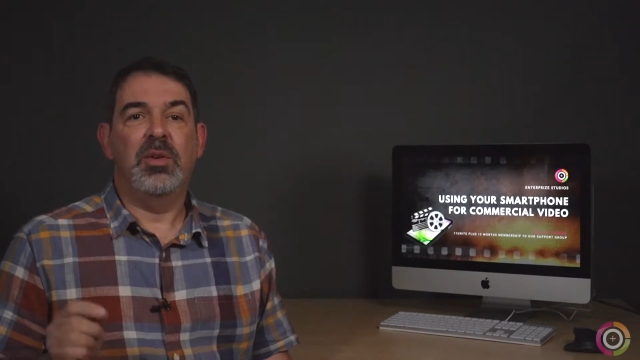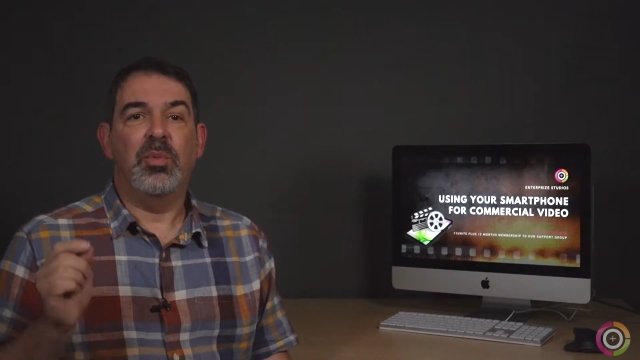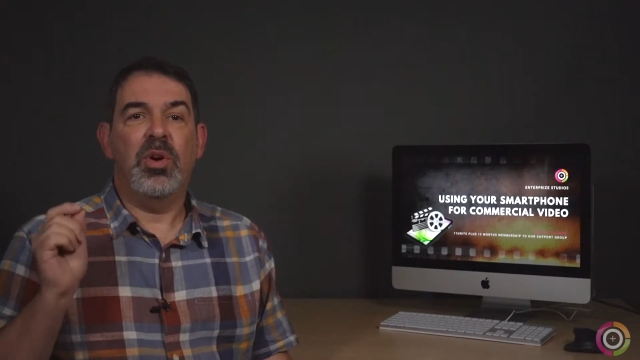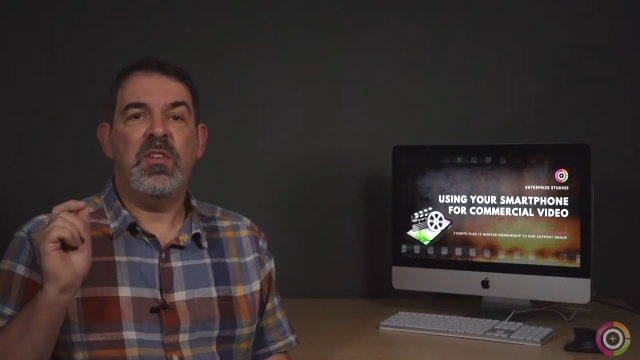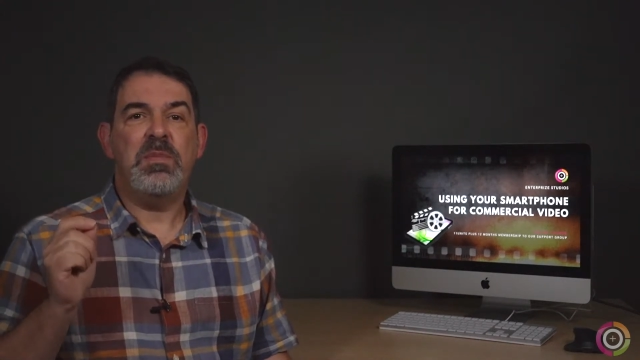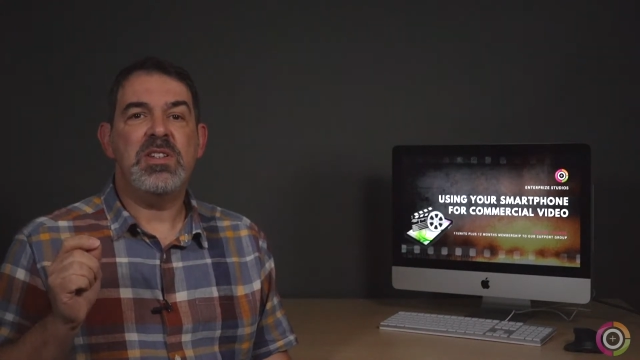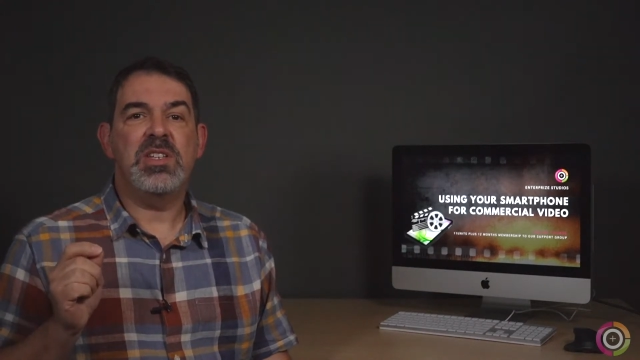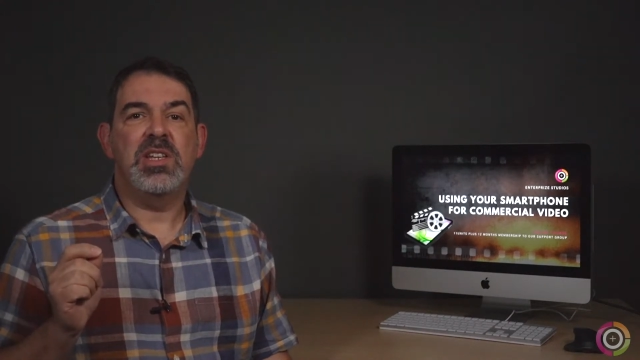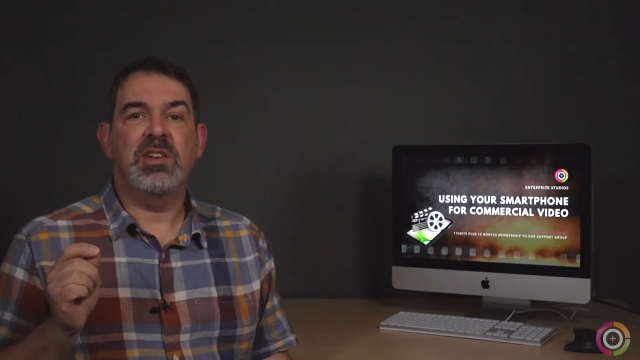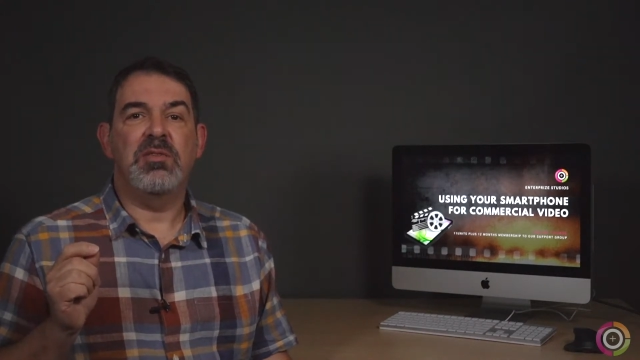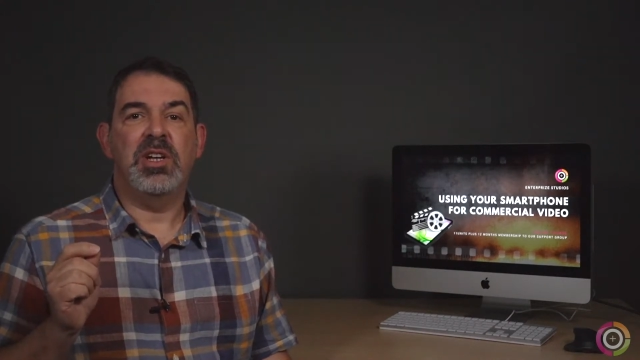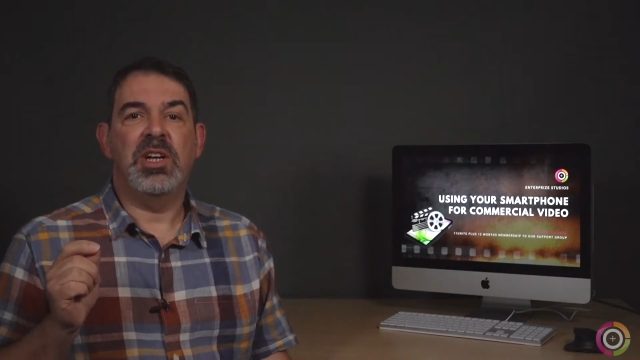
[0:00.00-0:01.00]
We've been
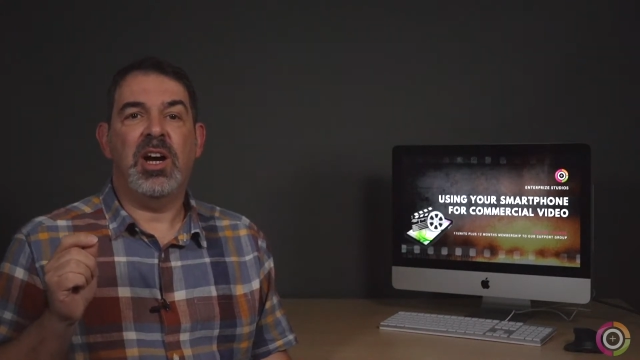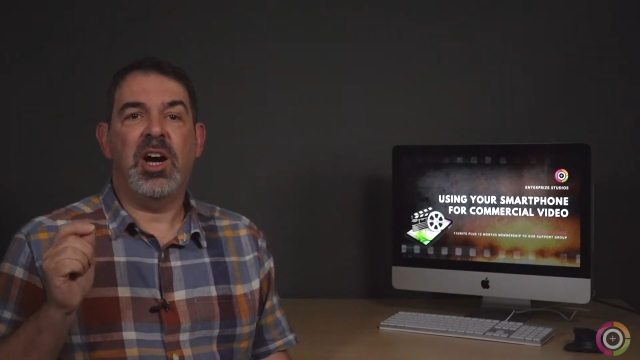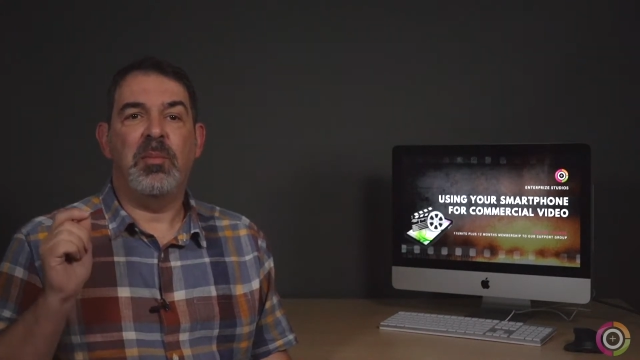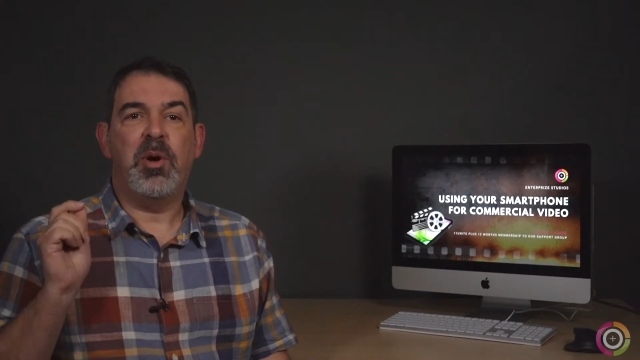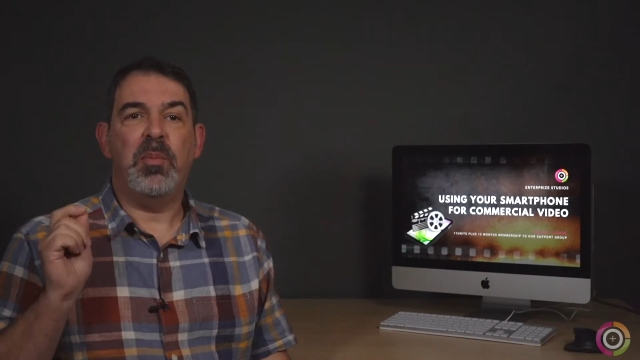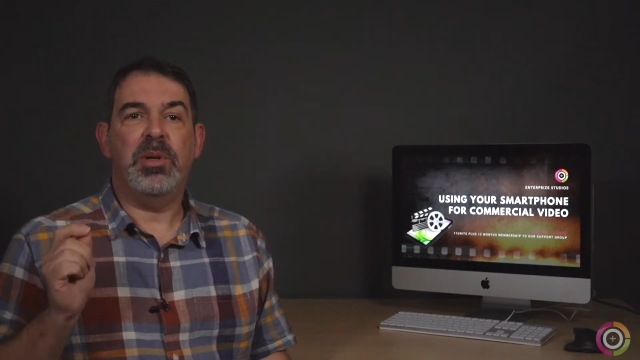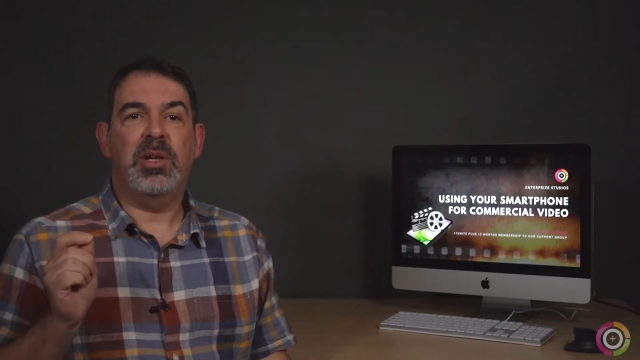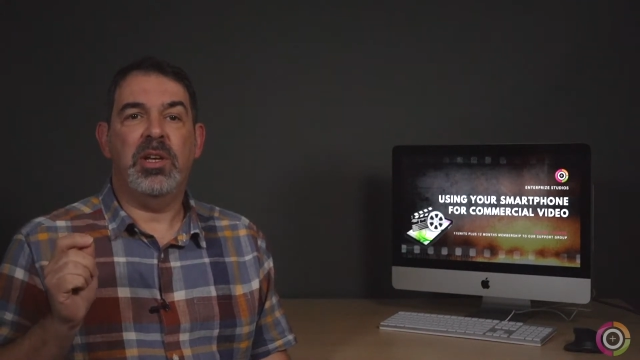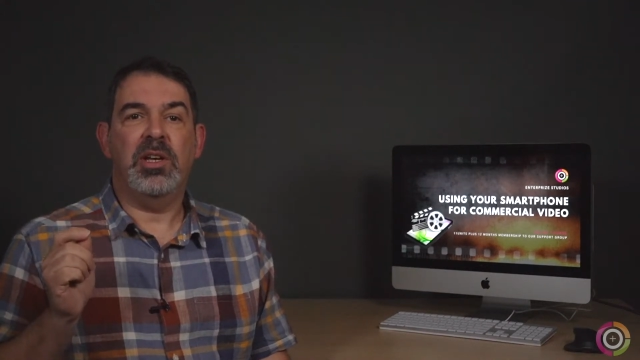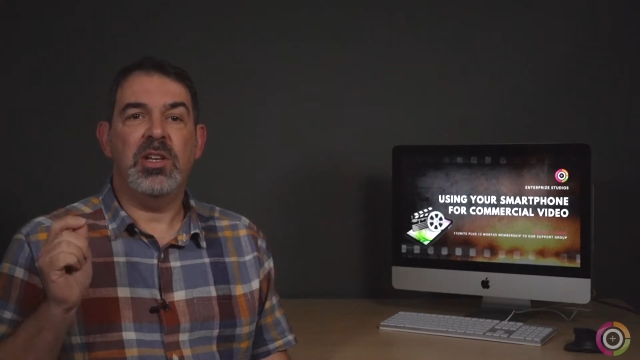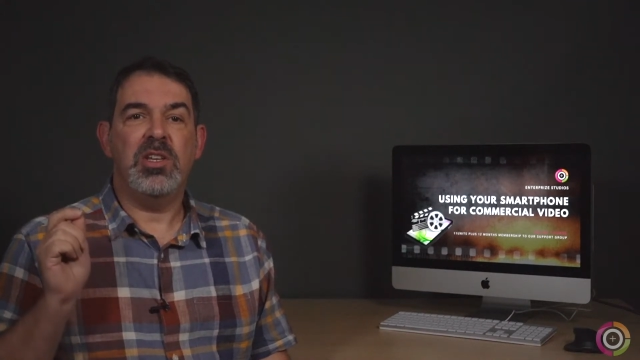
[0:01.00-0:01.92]
delivering our popular